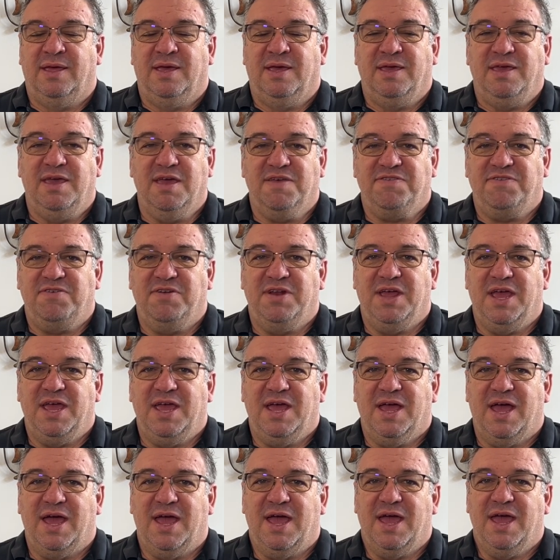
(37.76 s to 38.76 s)
Yesterday,
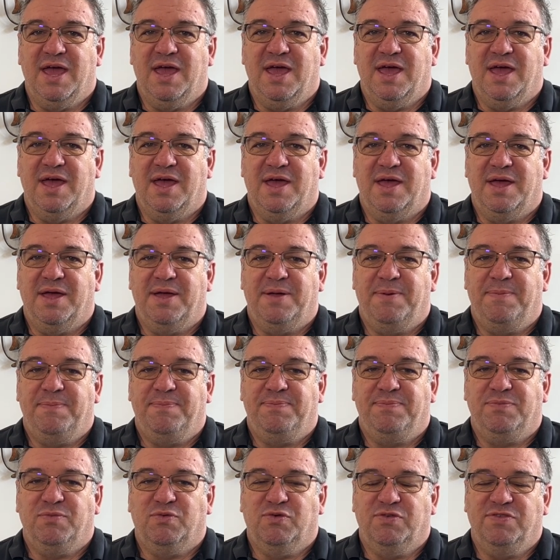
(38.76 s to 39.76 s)
I
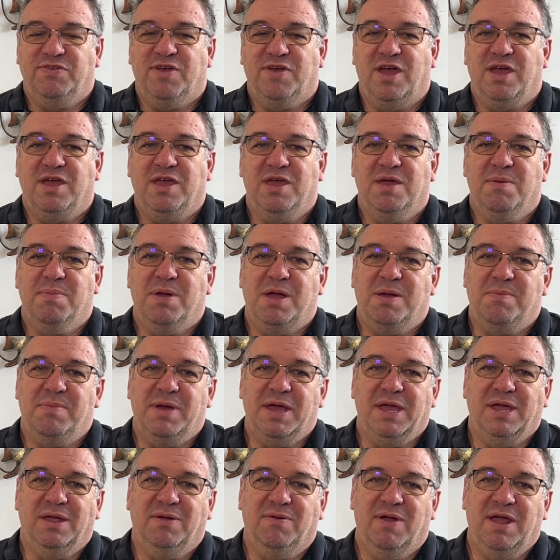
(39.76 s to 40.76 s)
was talking about
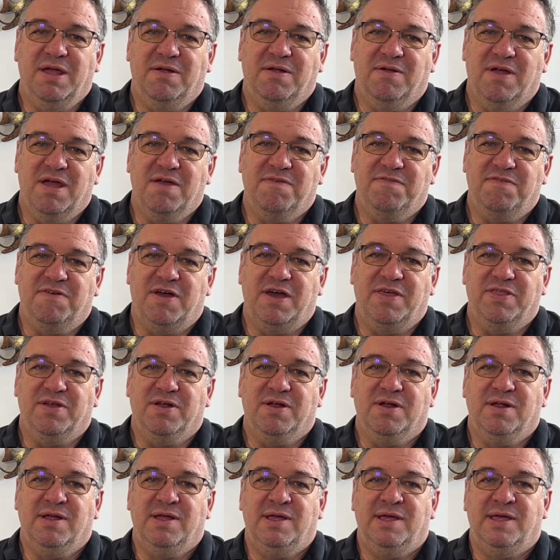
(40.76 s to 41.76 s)
my great
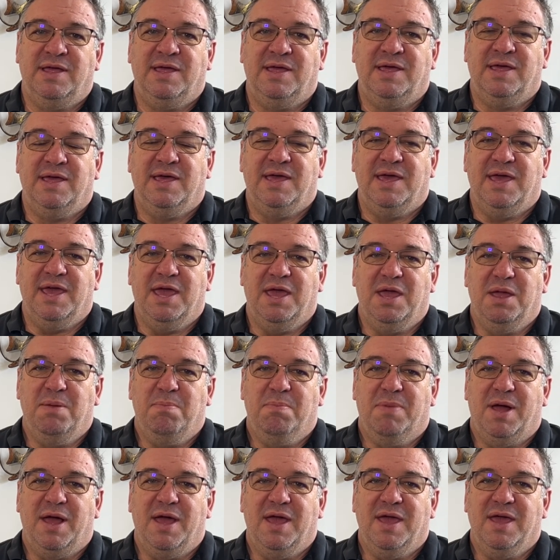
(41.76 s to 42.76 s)
grandfather and
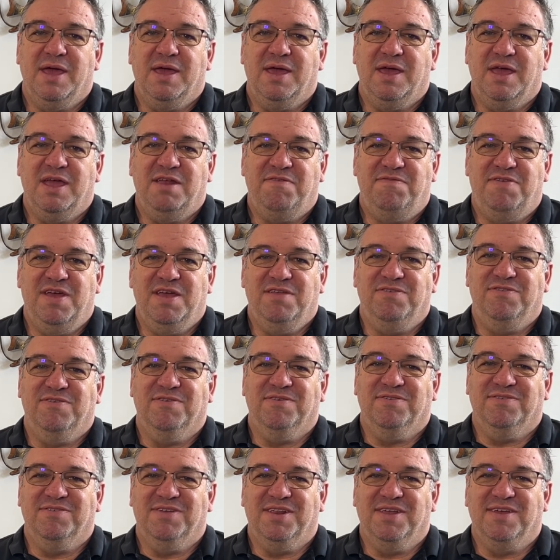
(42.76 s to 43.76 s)
my
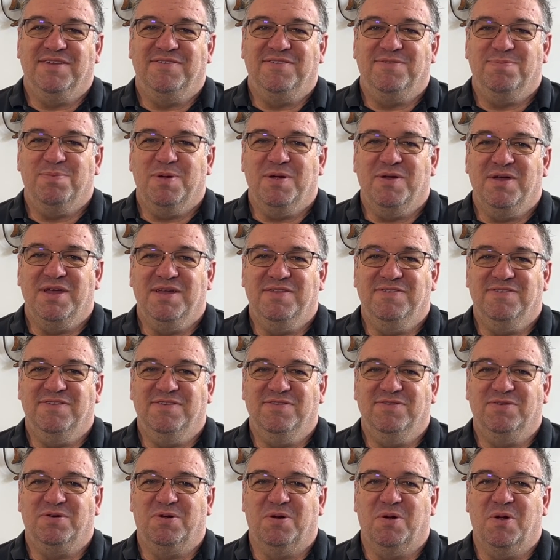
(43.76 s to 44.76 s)
adventures and
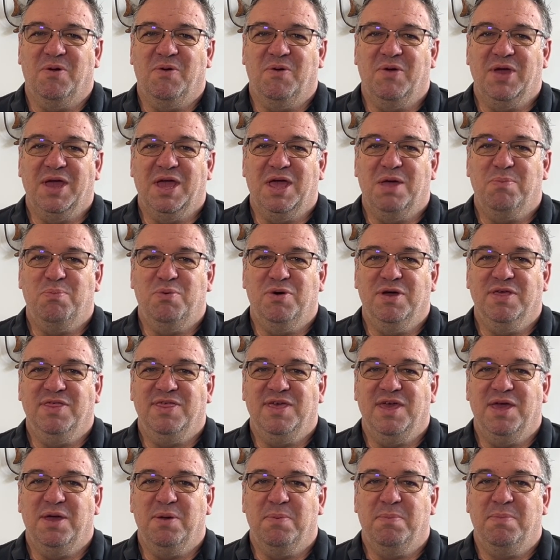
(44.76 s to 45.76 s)
experiences growing up with
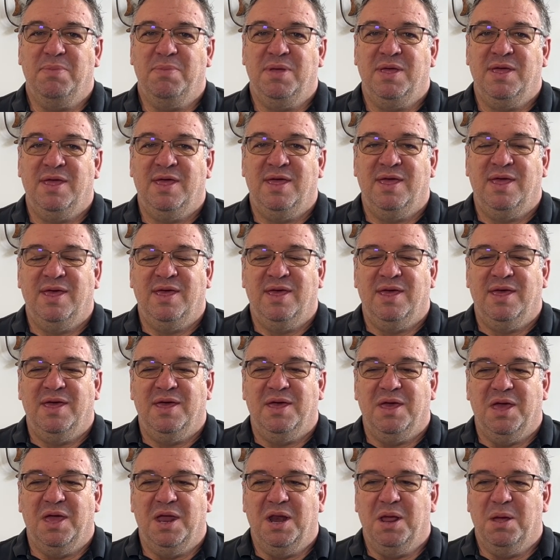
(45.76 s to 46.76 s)
him,
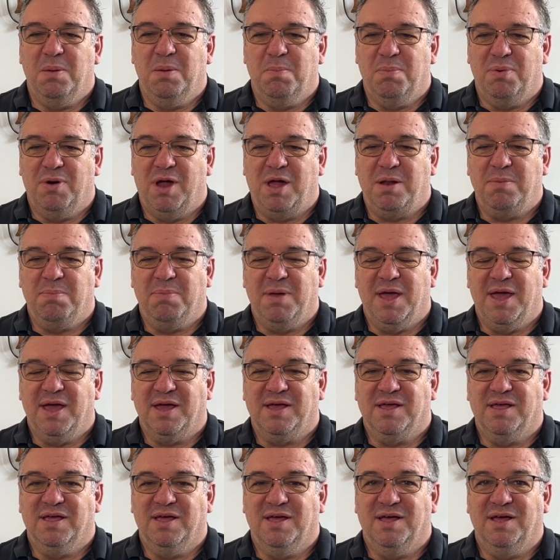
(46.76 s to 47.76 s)
and it brought
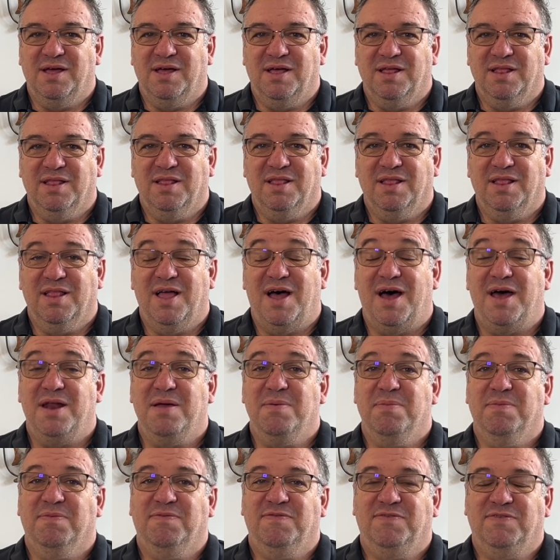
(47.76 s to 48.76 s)
back a lot
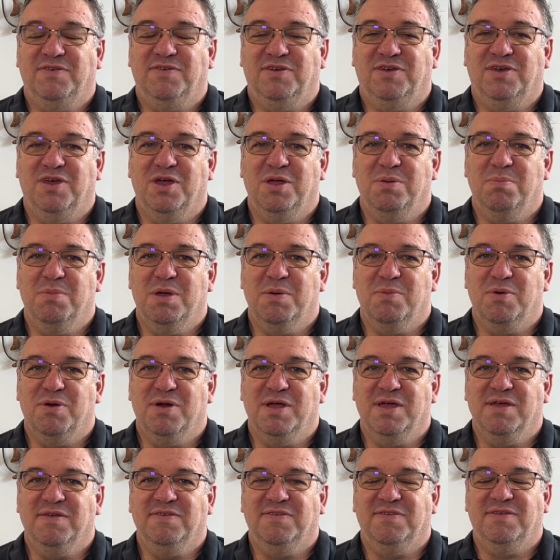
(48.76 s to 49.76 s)
of good
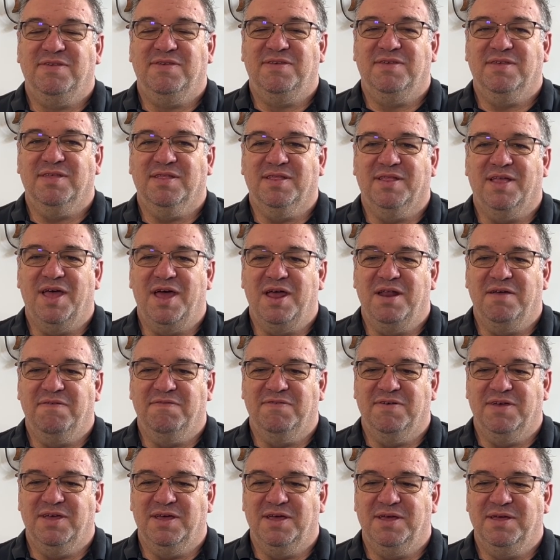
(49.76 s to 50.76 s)
memories, a lot
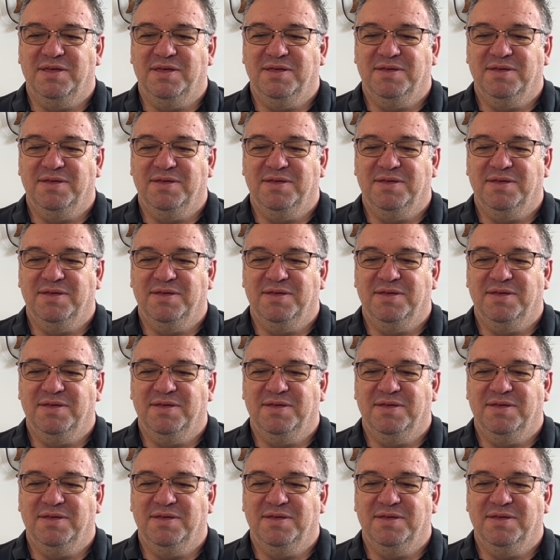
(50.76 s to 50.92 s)
of